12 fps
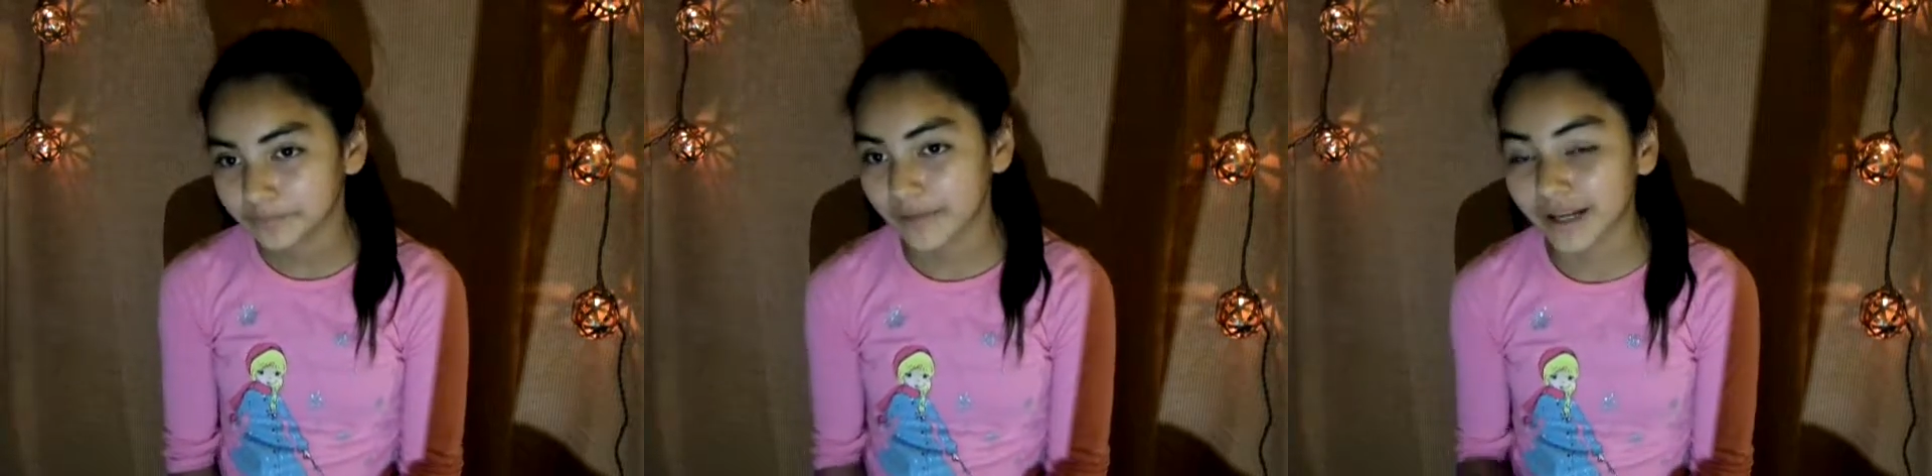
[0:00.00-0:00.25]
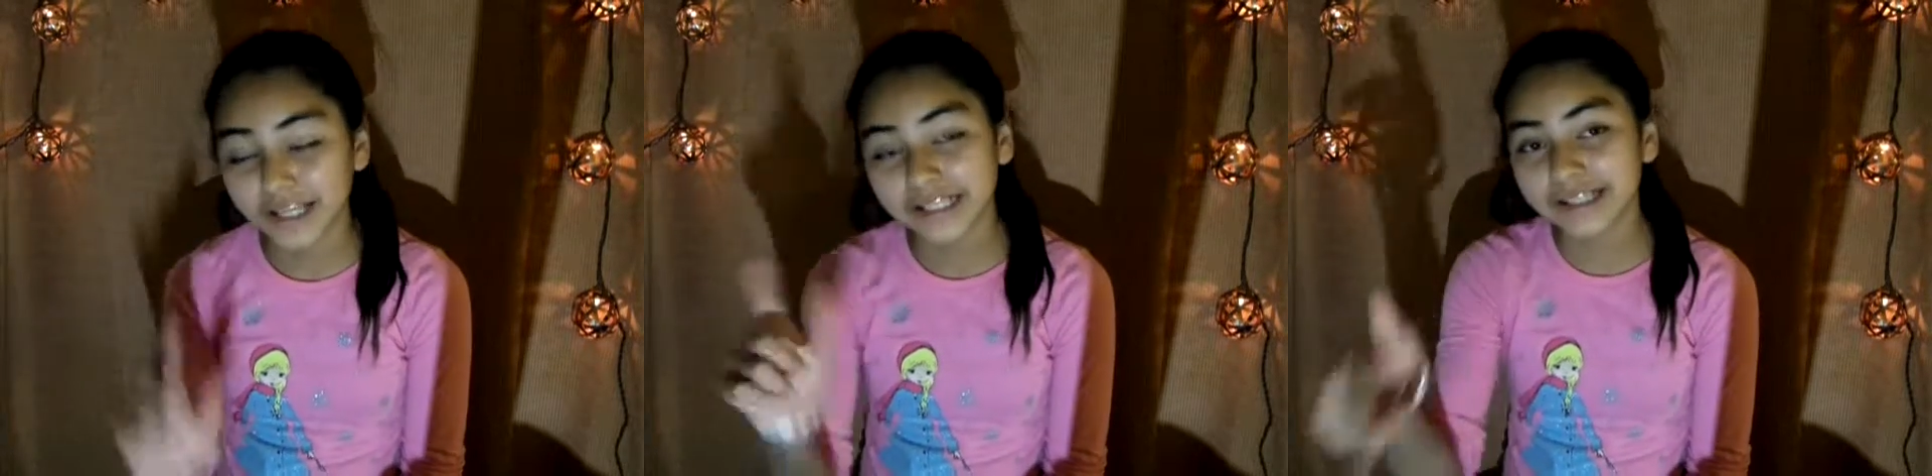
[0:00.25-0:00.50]

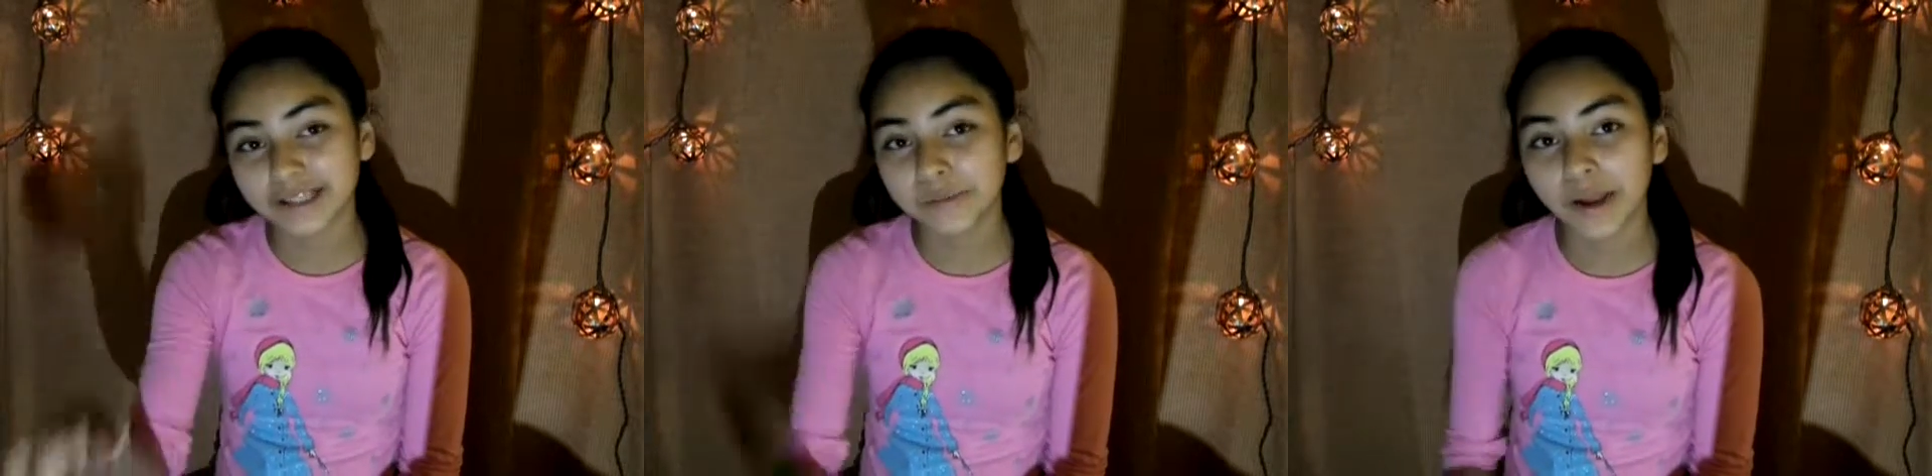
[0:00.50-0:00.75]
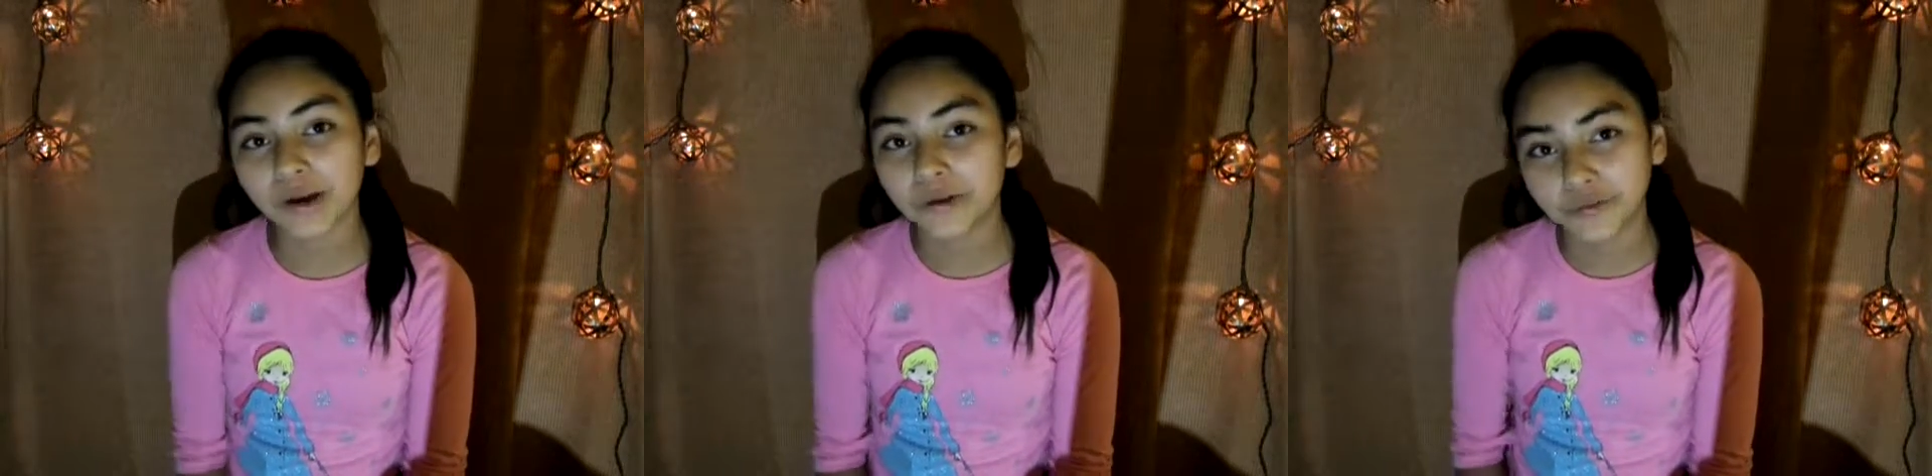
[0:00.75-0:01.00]
My cousins are
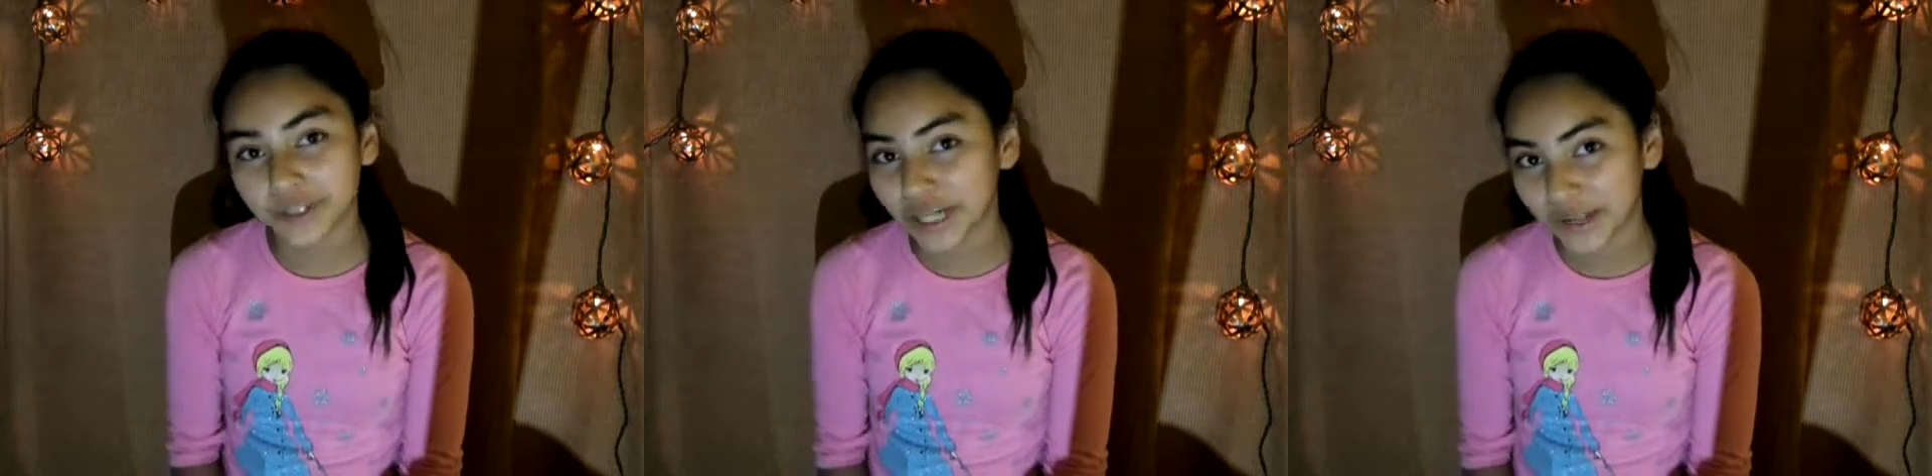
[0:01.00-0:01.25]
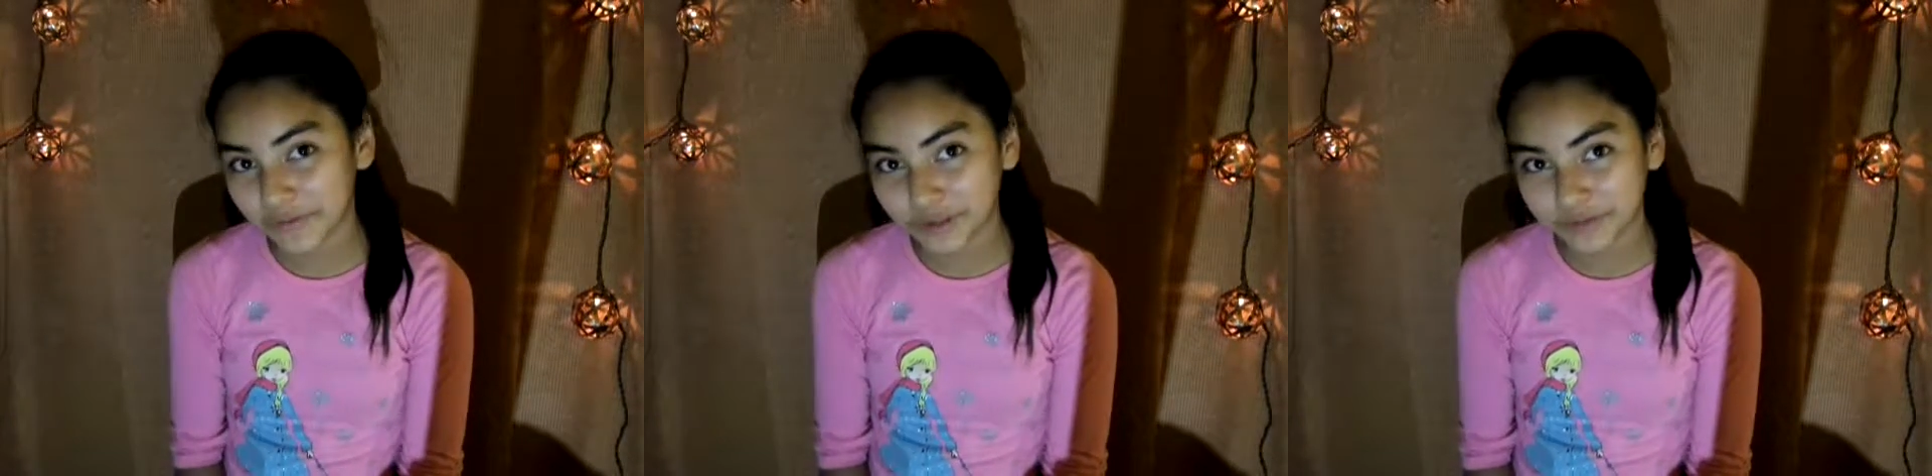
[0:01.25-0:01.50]
back over there
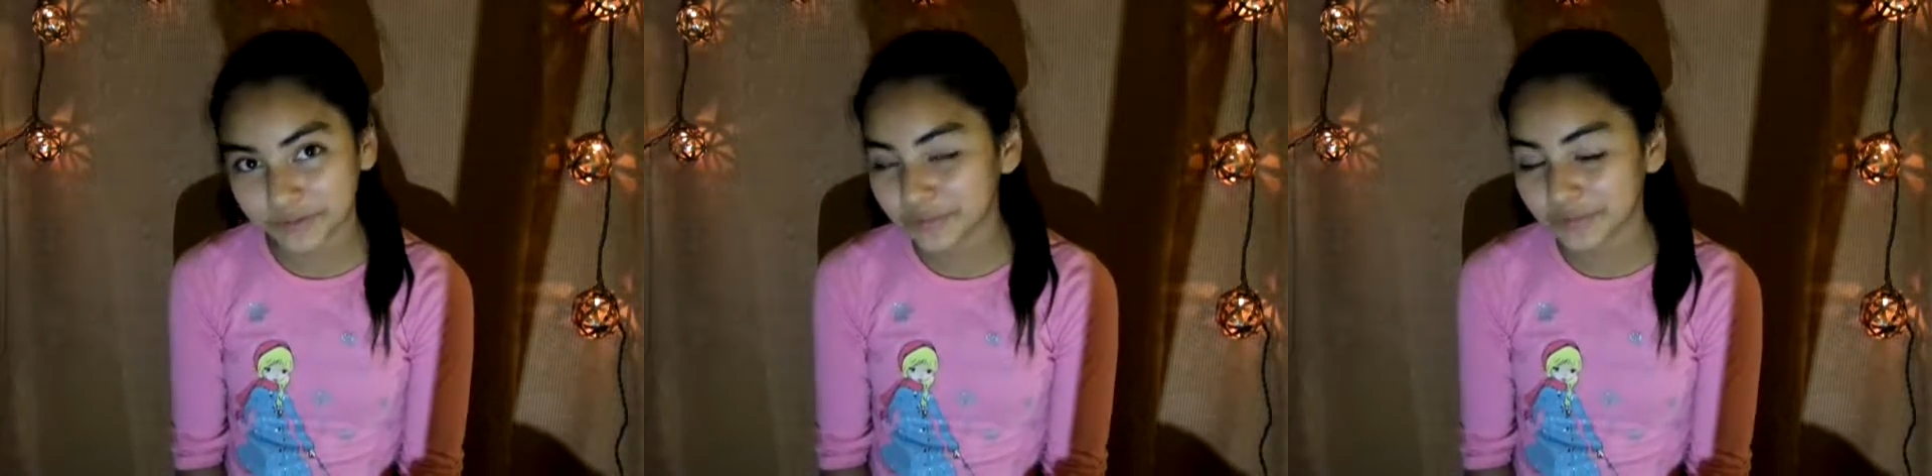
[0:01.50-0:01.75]
laughing.